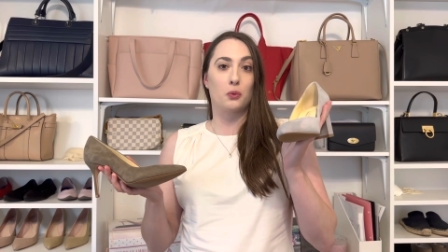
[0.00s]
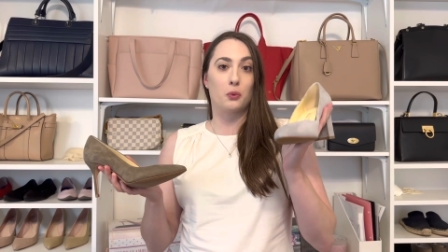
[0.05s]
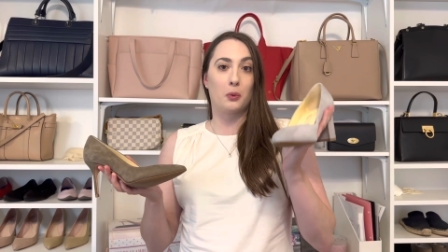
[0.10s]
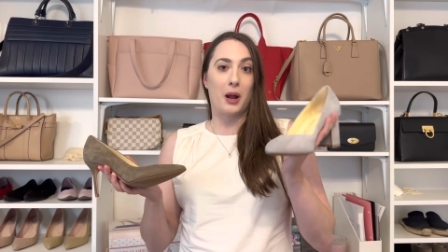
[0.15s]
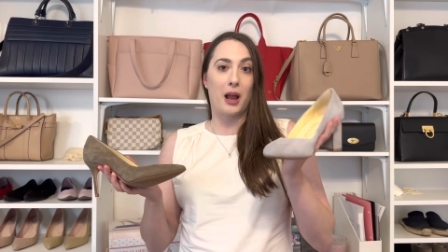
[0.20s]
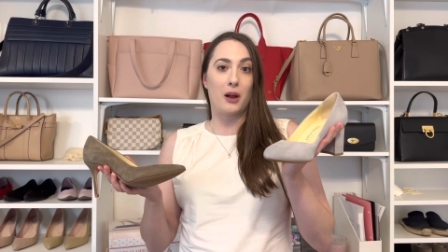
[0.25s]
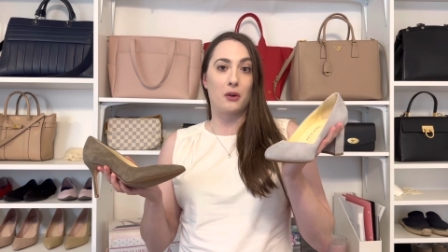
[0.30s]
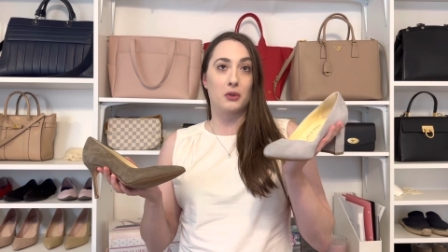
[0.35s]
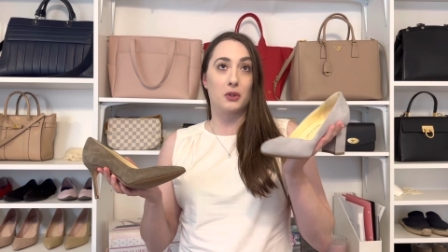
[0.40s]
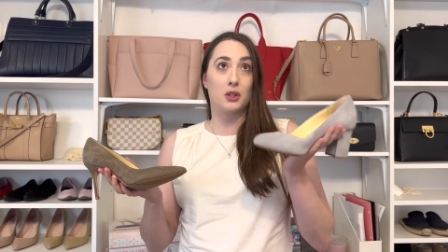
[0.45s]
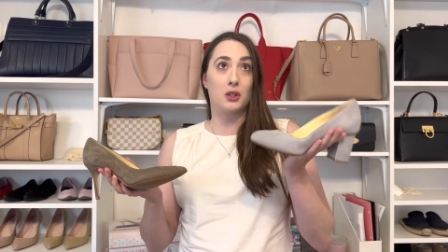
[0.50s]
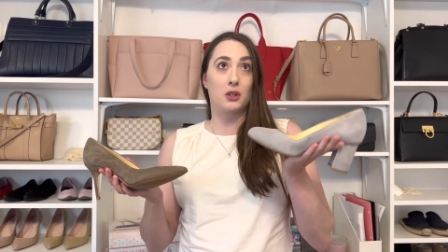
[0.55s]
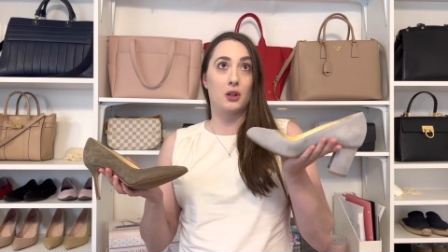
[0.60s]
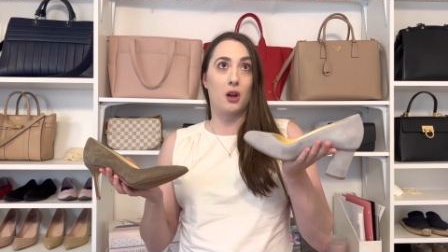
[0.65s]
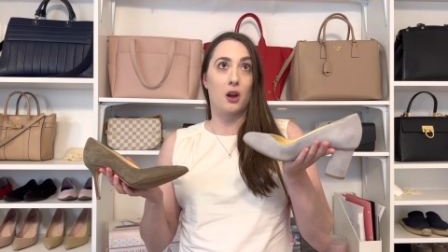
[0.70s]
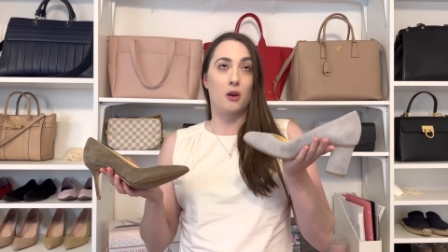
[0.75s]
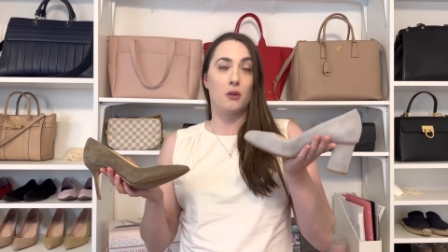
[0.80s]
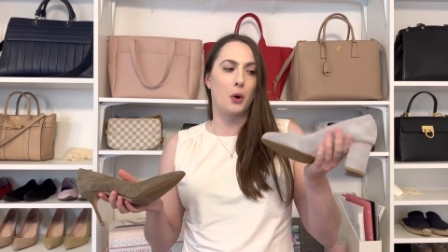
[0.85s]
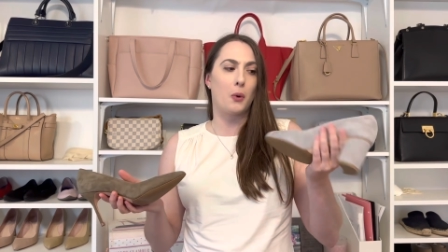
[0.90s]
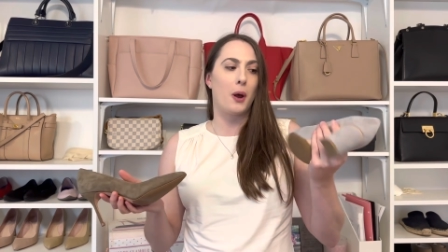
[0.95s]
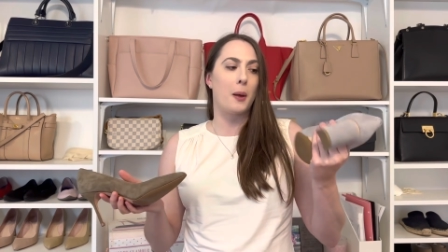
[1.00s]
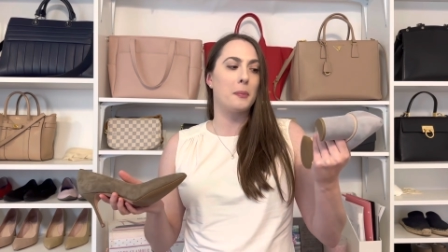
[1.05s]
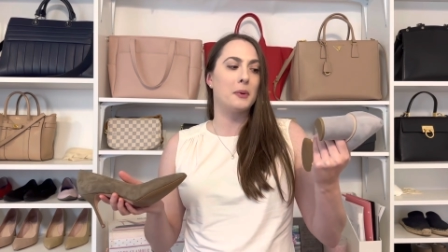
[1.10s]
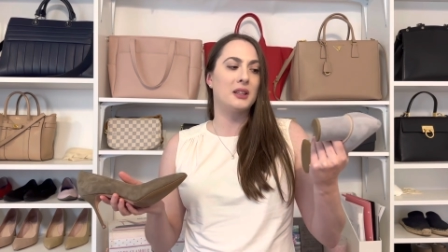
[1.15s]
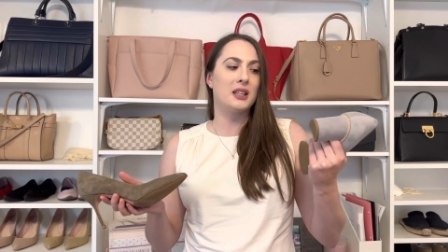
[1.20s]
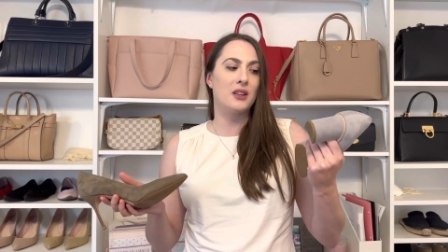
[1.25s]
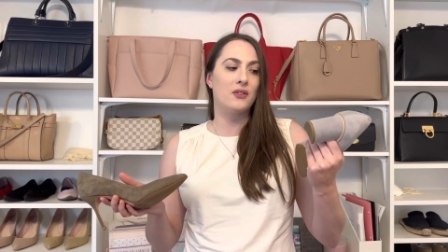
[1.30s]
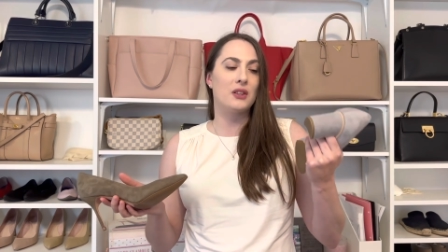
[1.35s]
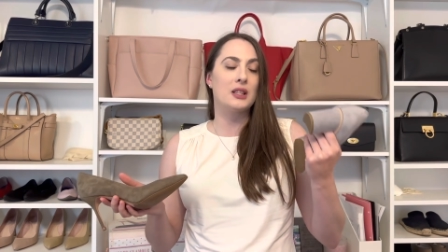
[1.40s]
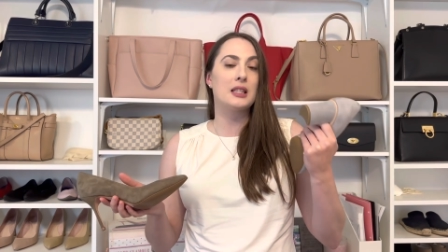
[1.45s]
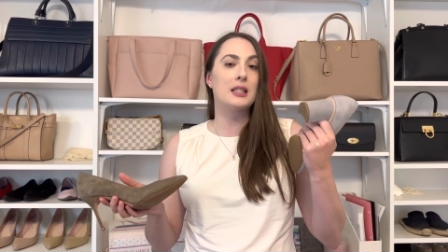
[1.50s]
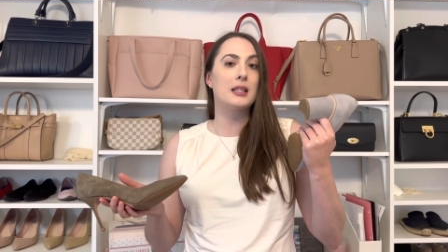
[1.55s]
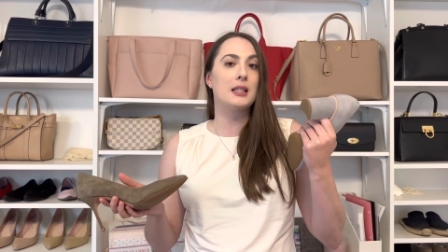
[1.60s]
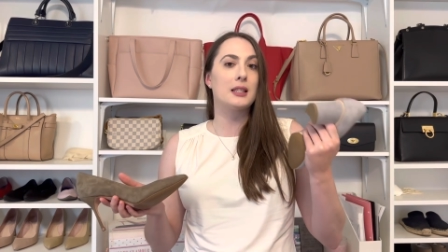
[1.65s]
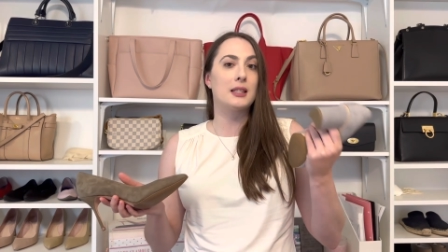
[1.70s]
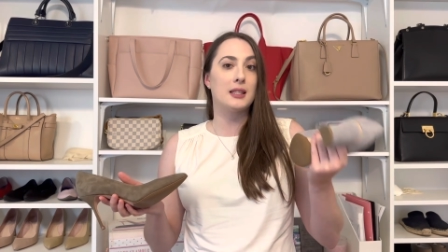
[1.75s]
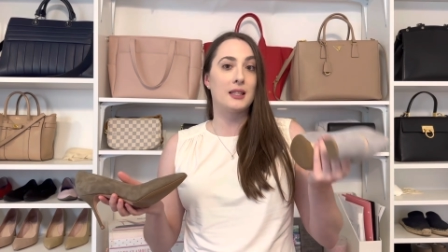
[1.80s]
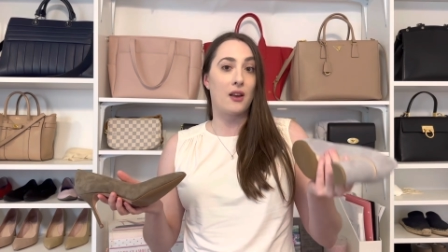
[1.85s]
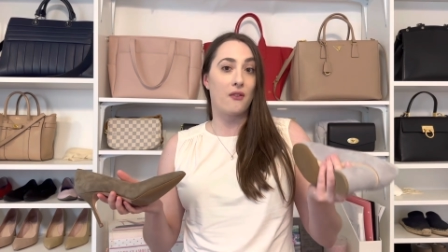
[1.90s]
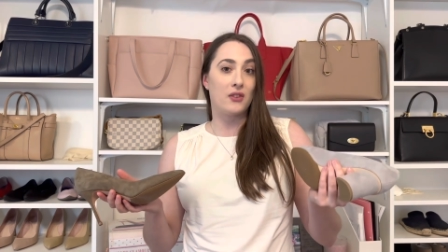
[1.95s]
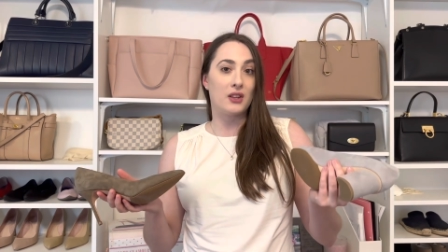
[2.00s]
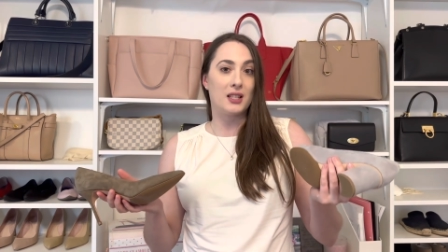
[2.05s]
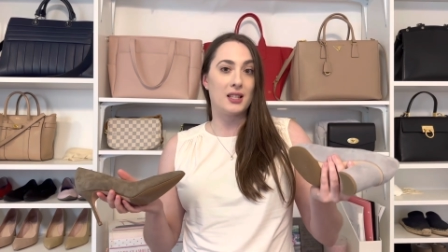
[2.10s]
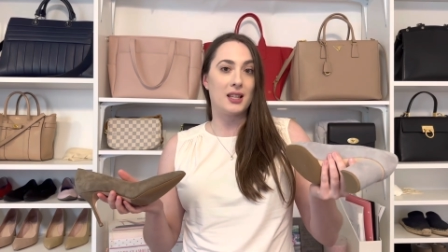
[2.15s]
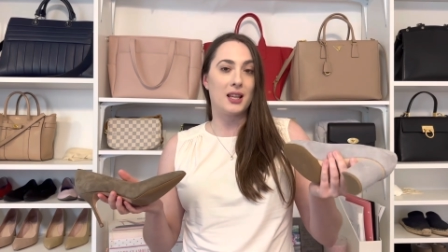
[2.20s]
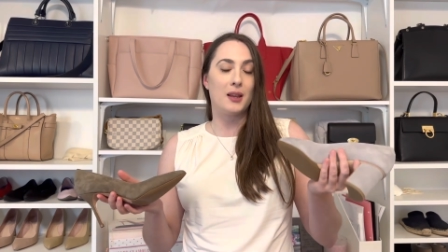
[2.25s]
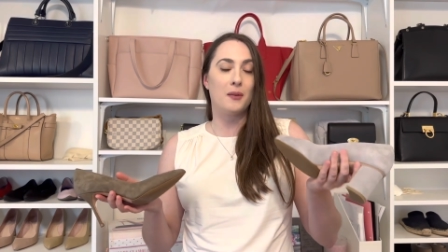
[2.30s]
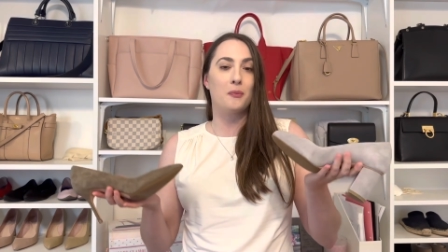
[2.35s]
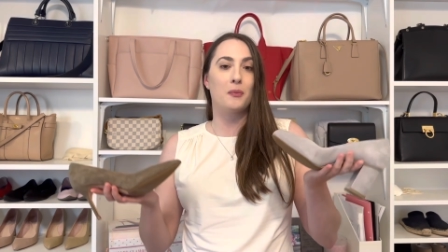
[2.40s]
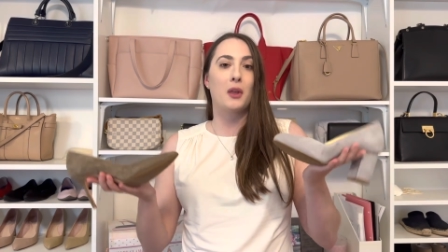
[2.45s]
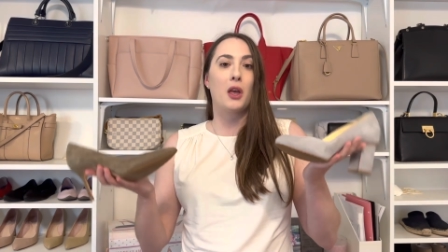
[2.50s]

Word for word: Round Toe. I believe it's the 70.